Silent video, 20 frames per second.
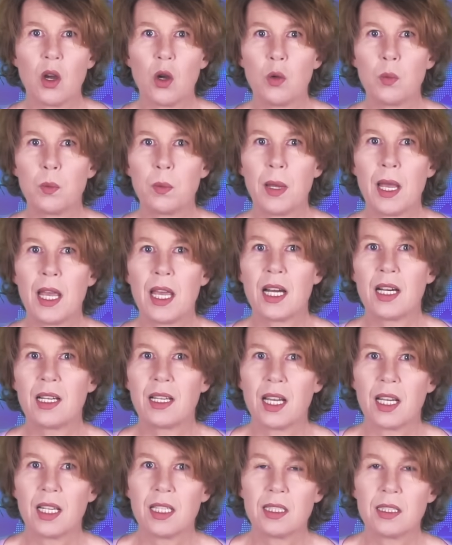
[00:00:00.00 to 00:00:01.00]
OpenAI
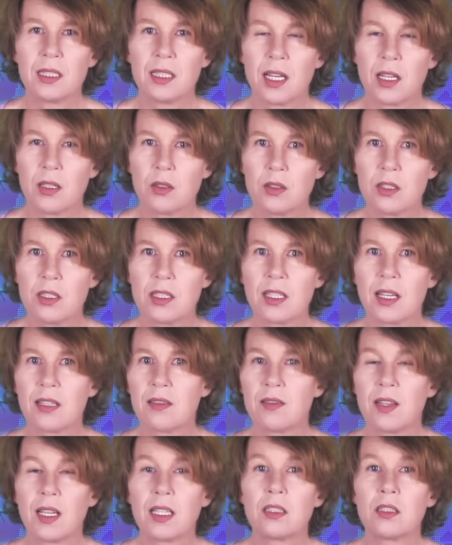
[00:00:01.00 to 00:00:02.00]
had announced
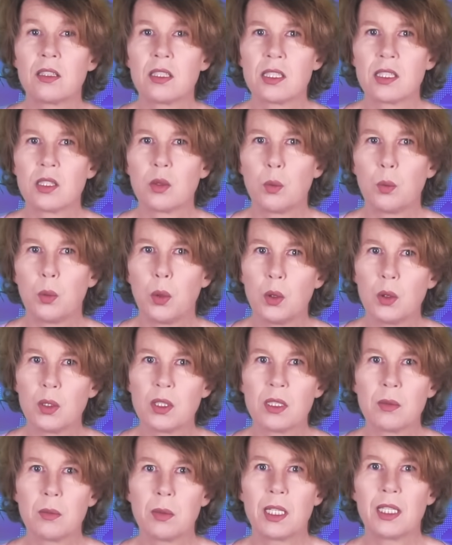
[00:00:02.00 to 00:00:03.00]
that they'll
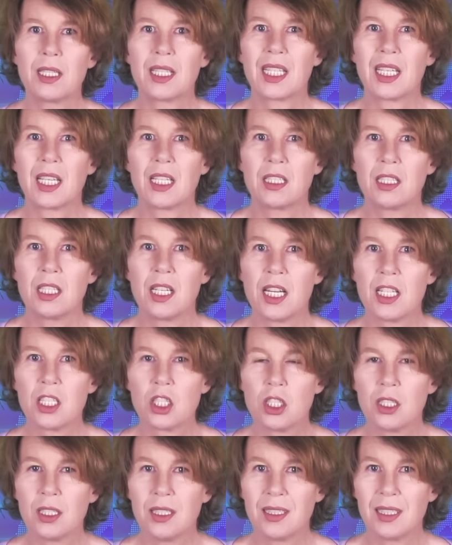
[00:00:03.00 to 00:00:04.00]
support American
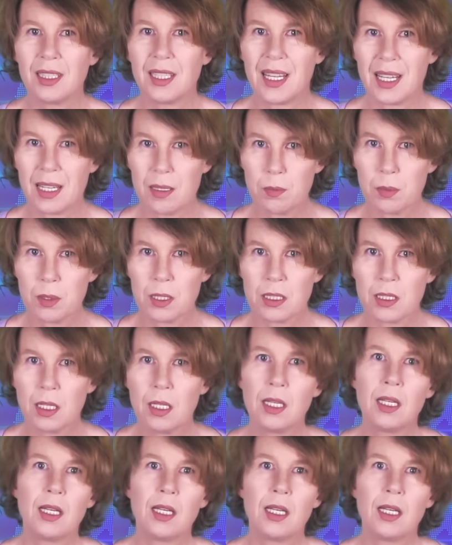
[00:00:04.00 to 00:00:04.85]
national labs,